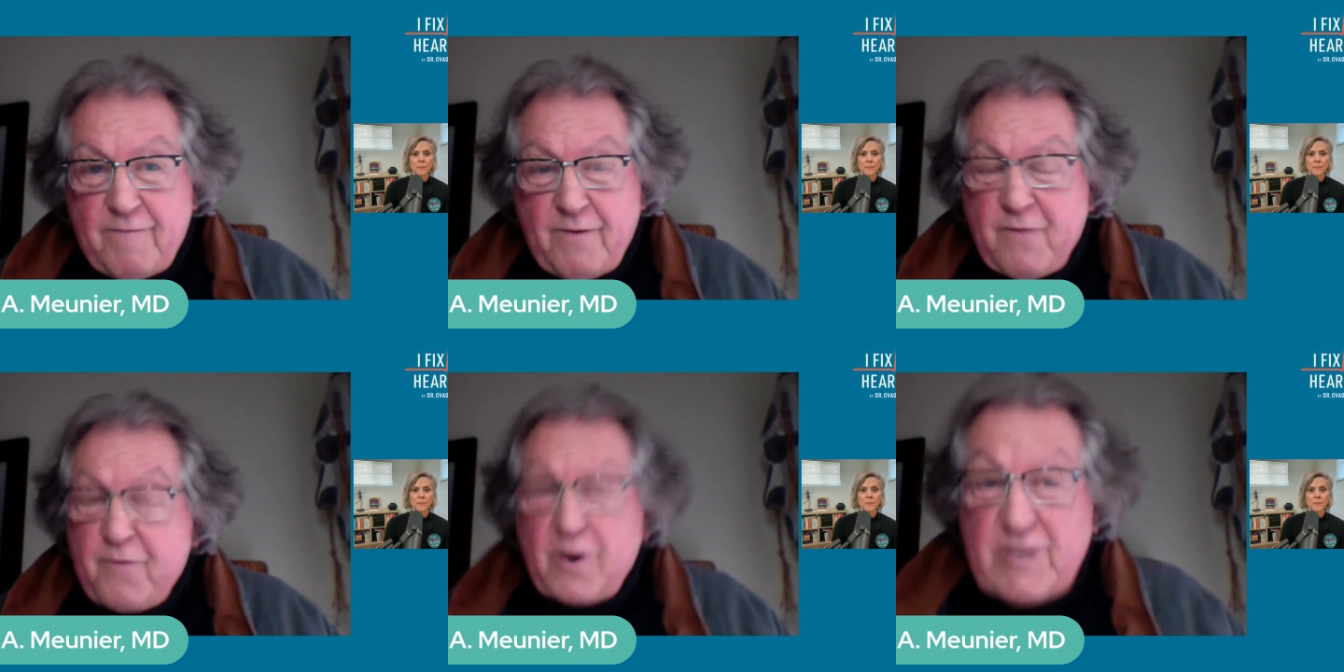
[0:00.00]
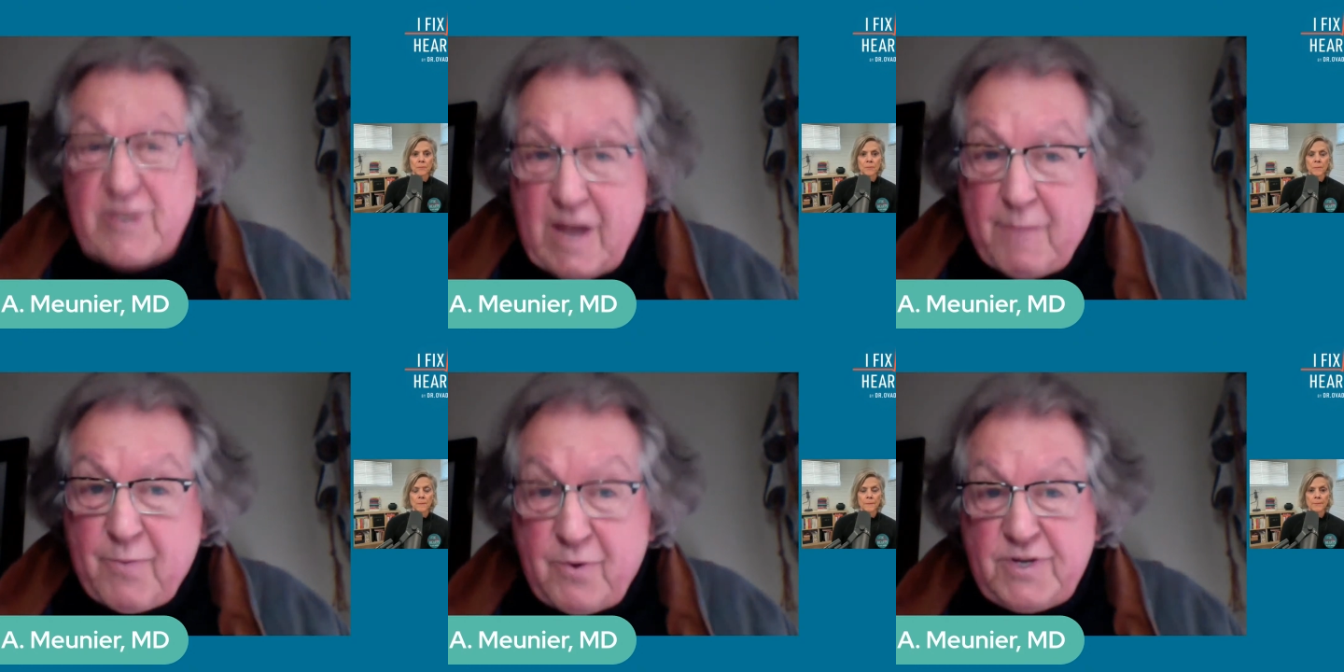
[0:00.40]
for
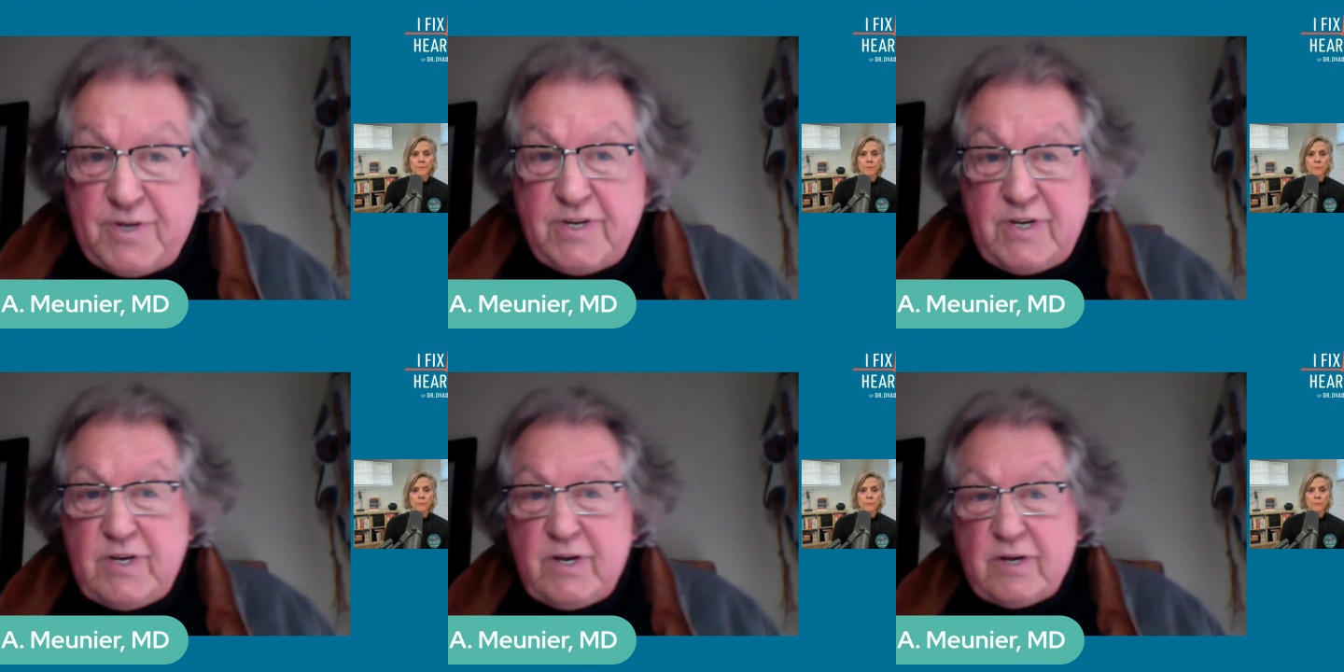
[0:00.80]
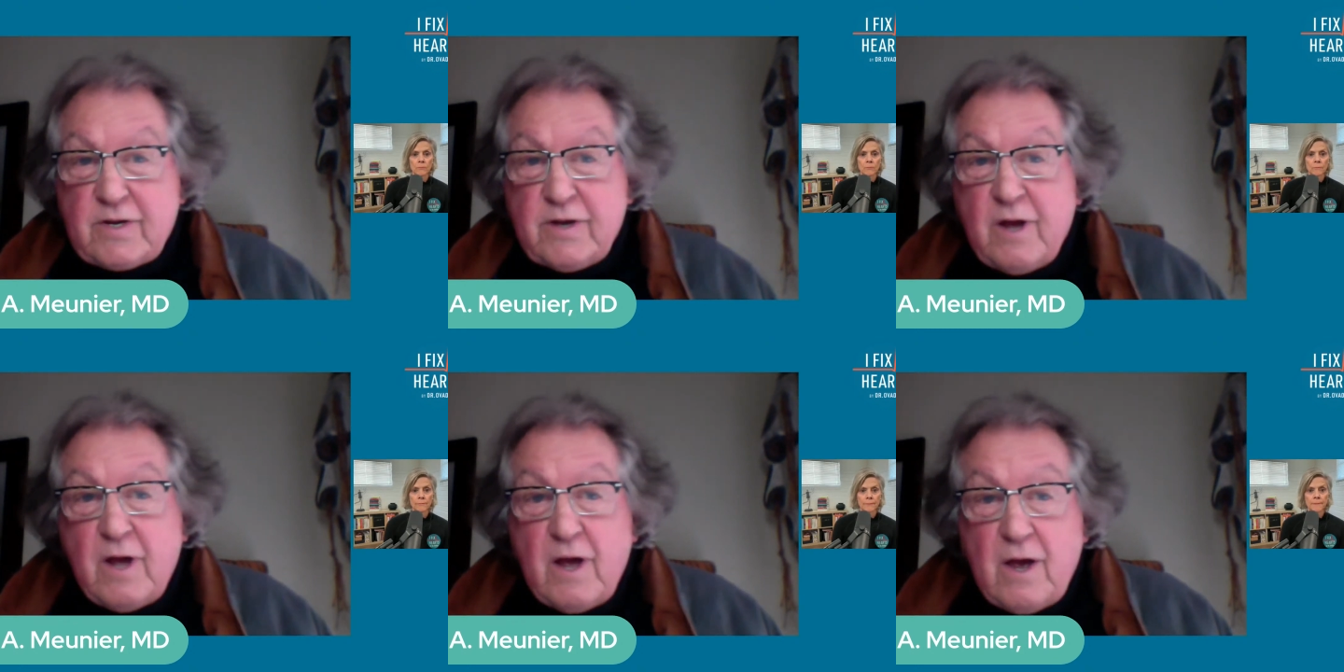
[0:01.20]
example, disease,
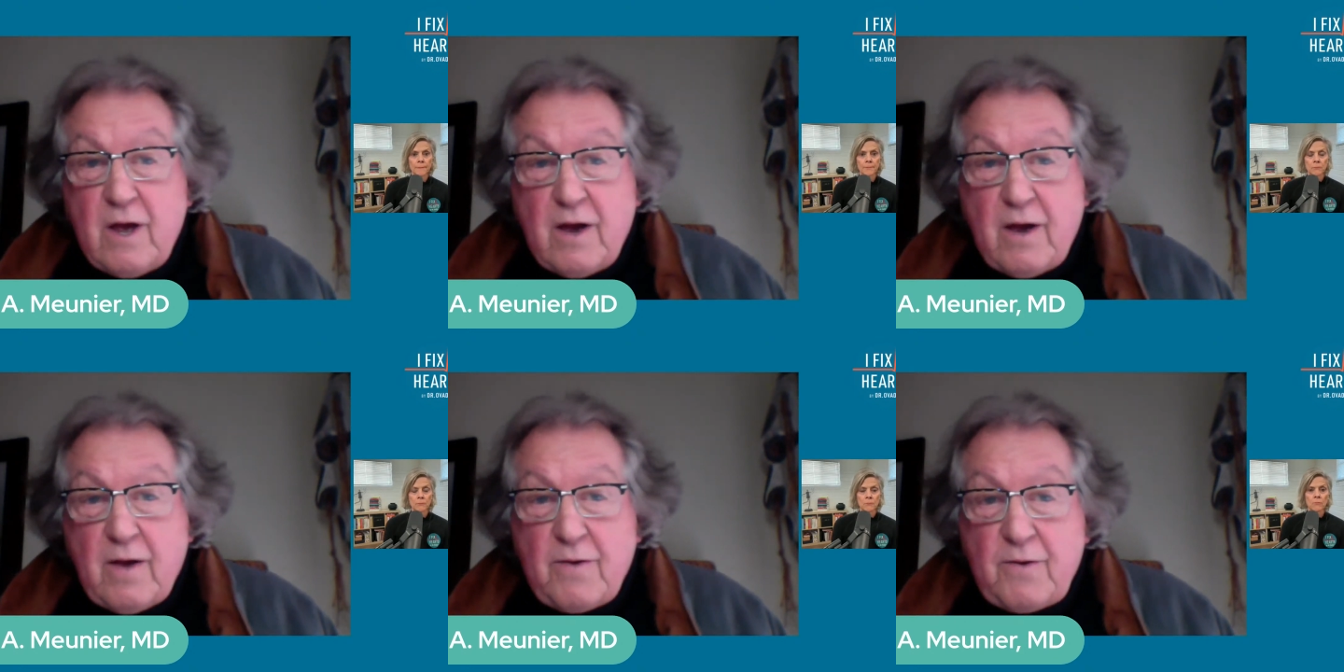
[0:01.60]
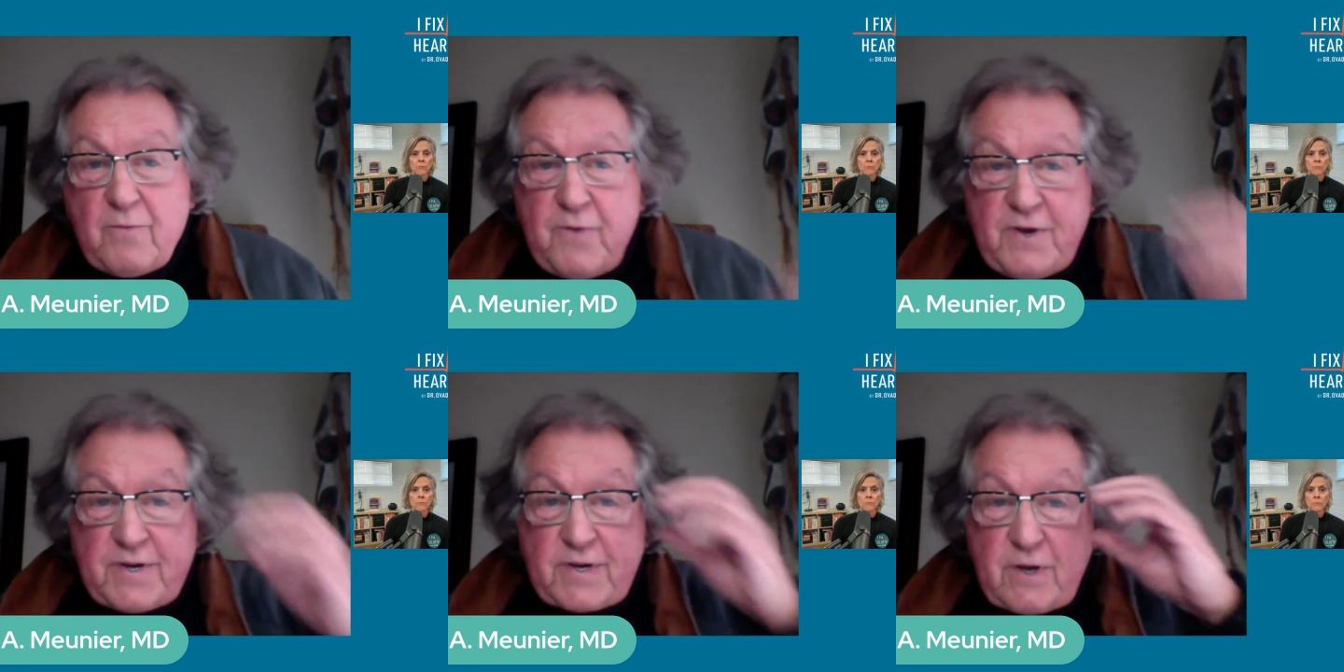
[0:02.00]
the
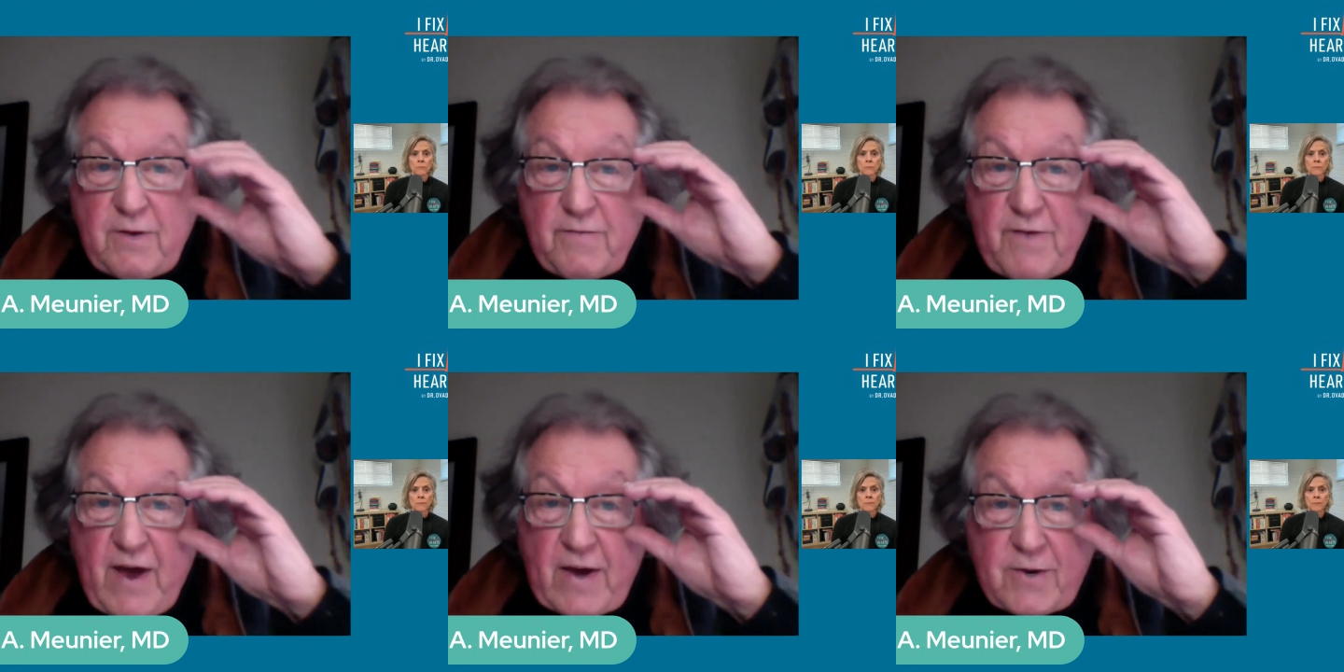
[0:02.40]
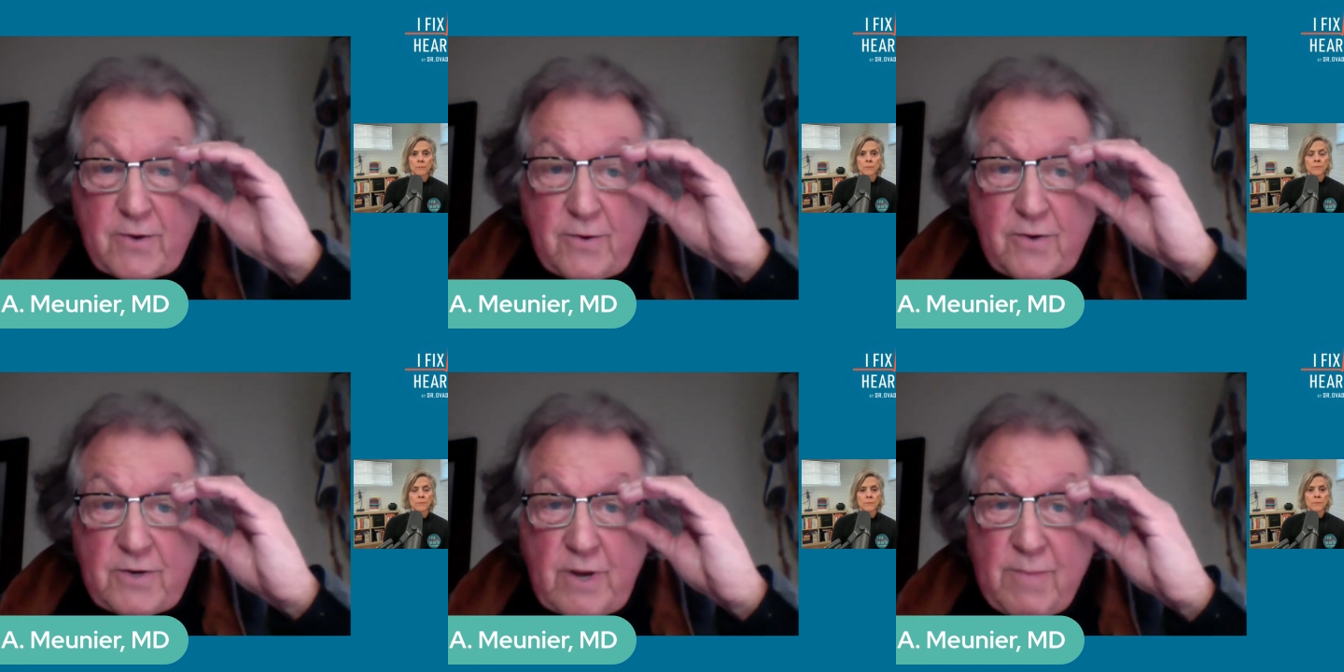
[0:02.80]
risk
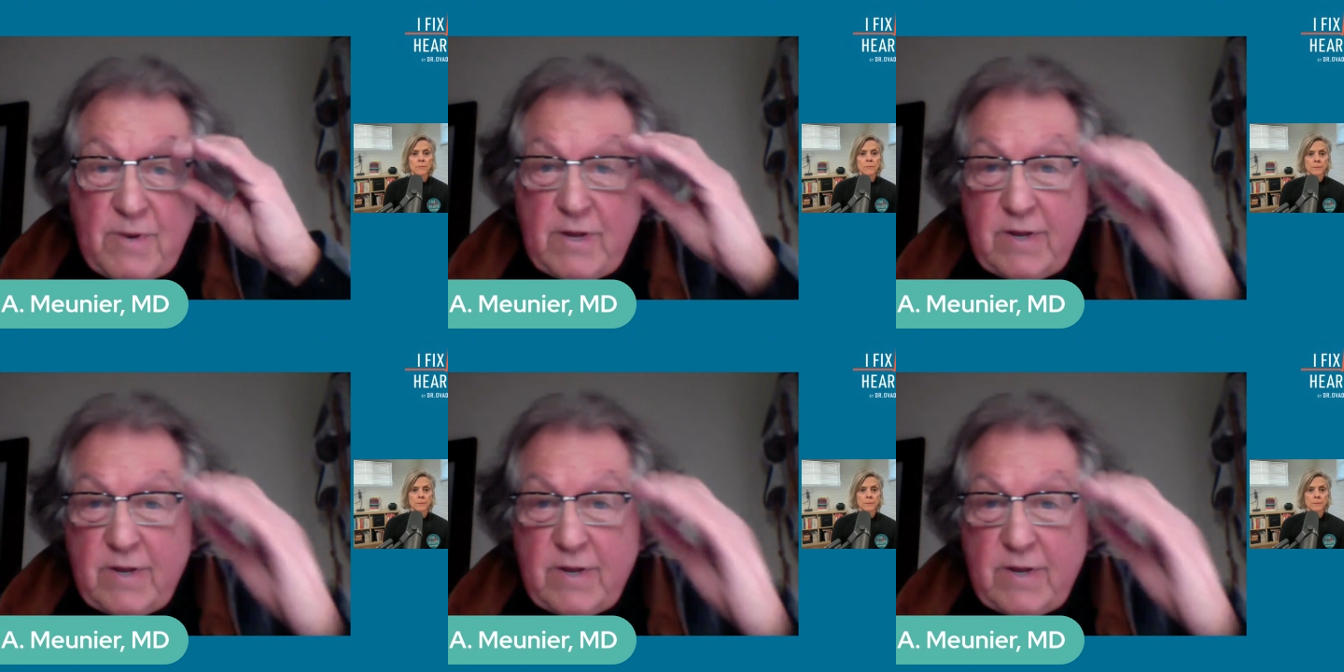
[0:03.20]
factors? I mean,